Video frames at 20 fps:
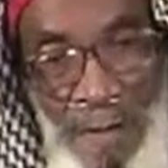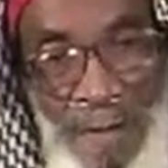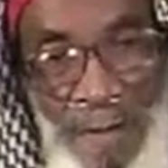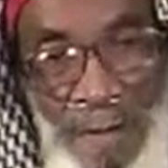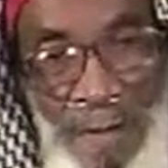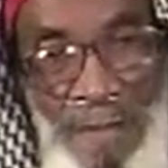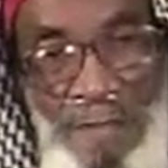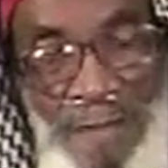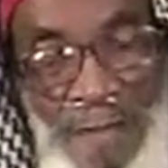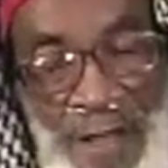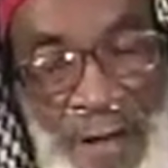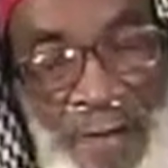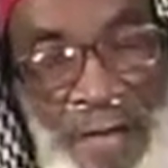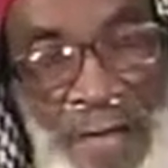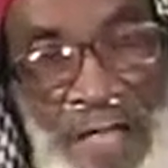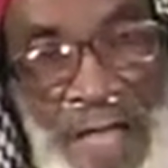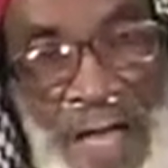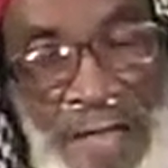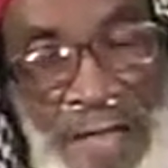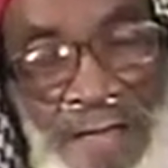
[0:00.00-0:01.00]
I'm telling you
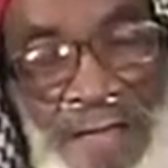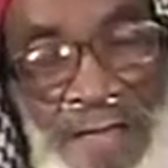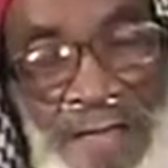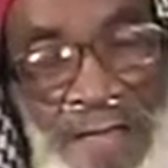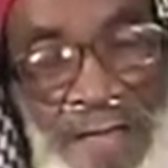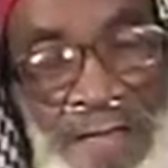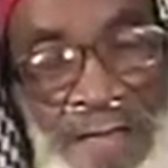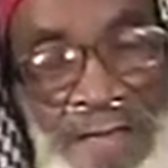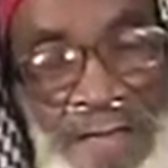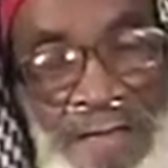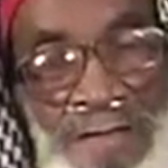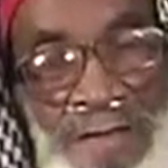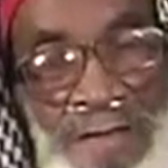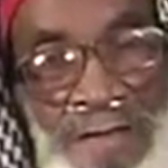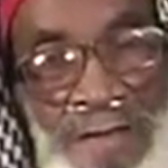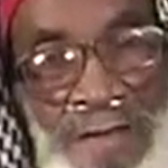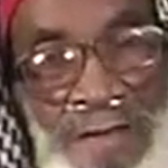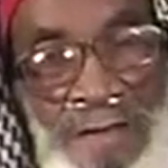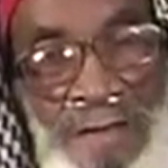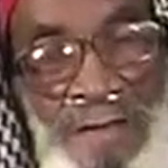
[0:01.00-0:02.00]
like it is.
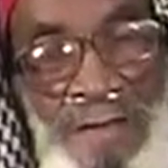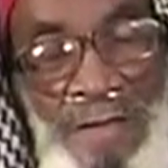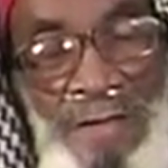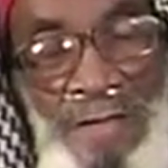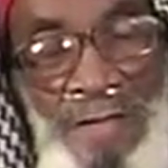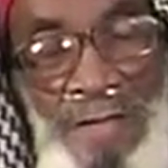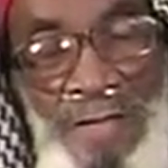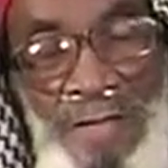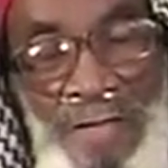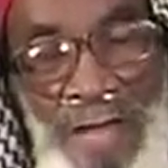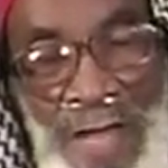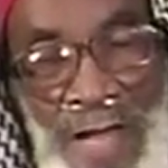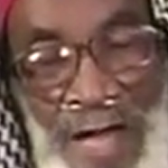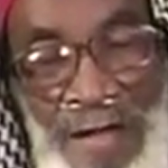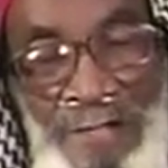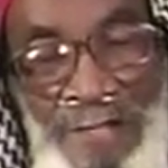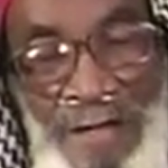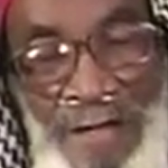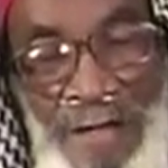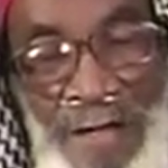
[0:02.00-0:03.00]
You're going to
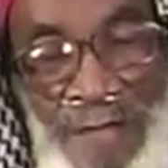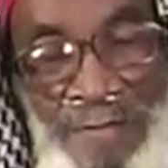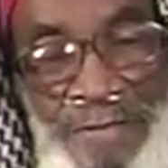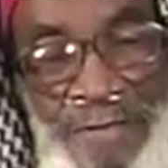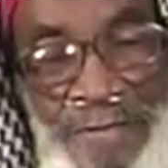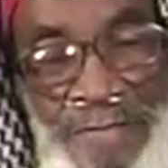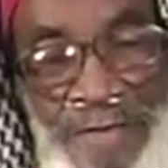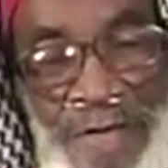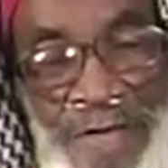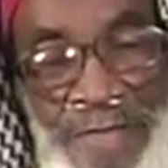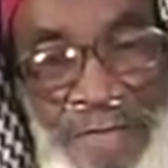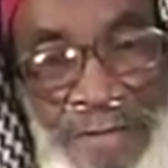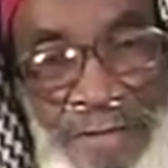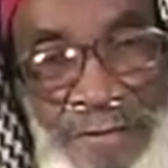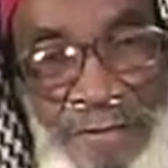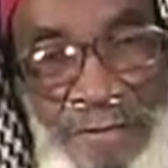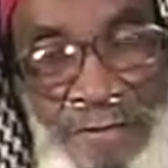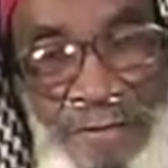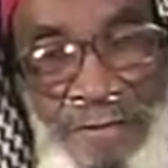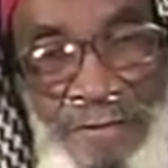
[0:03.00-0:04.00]
have to come together
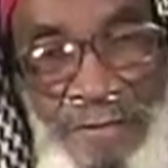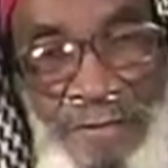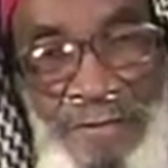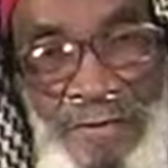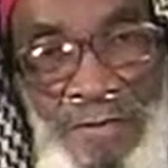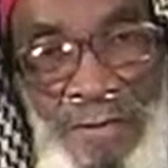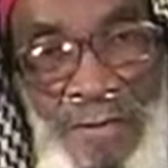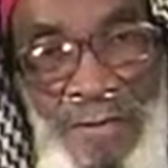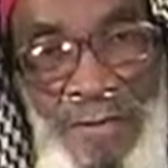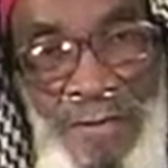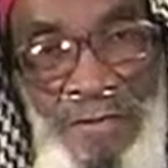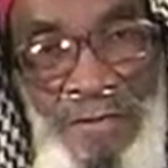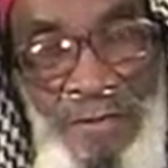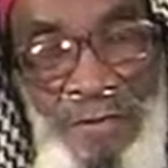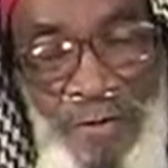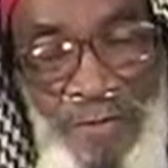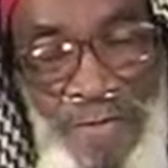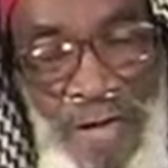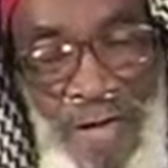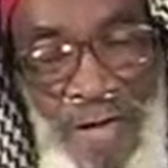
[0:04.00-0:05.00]
soon. You're
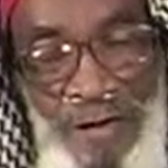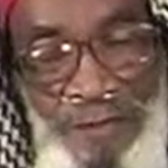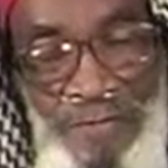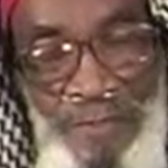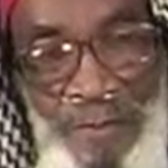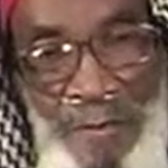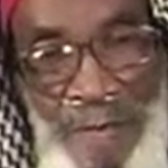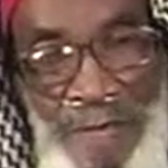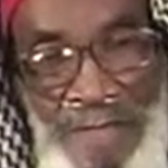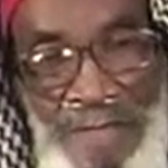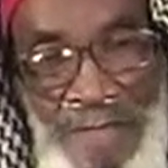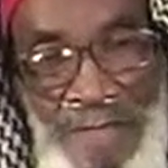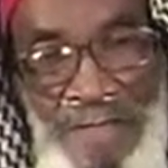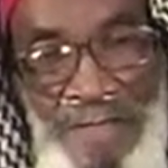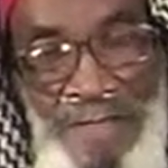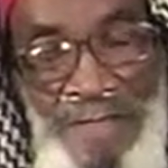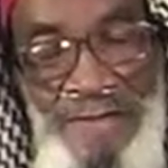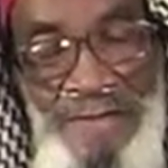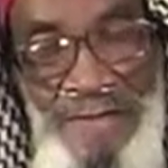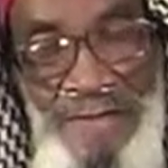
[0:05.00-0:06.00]
going to have to make that
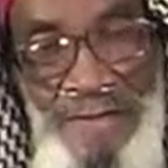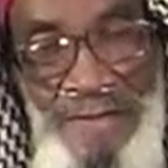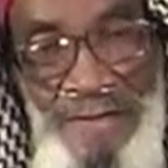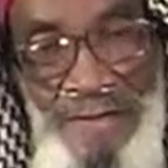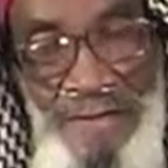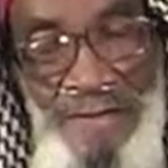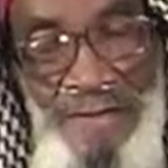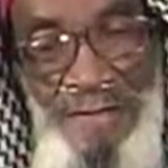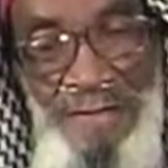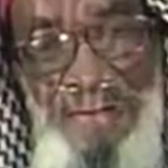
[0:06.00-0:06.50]
decision.